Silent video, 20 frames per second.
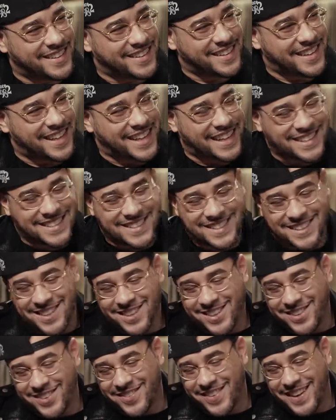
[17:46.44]
That's
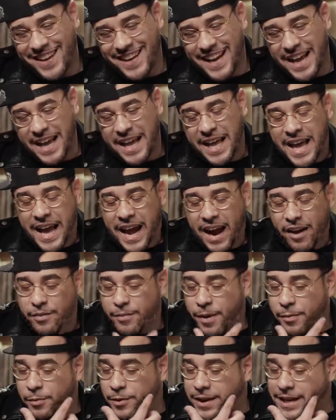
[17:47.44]
dope, man. I
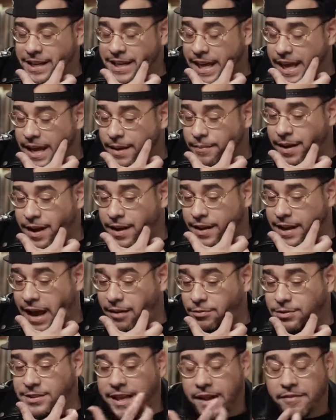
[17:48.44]
remember when it came out, I
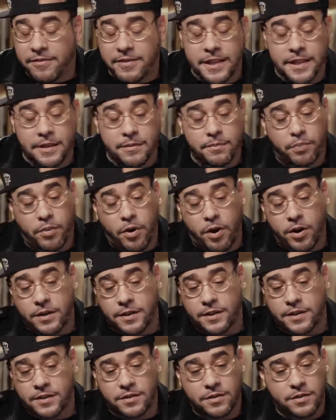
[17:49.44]
was definitely part of
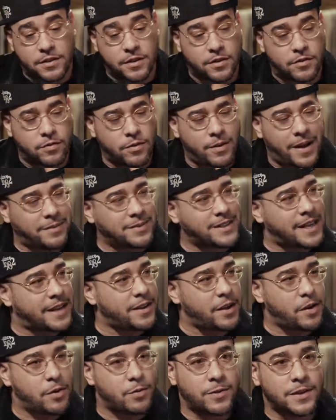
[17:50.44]
the group. I was like,
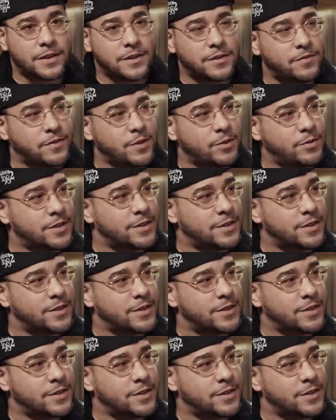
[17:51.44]
yo, what is Future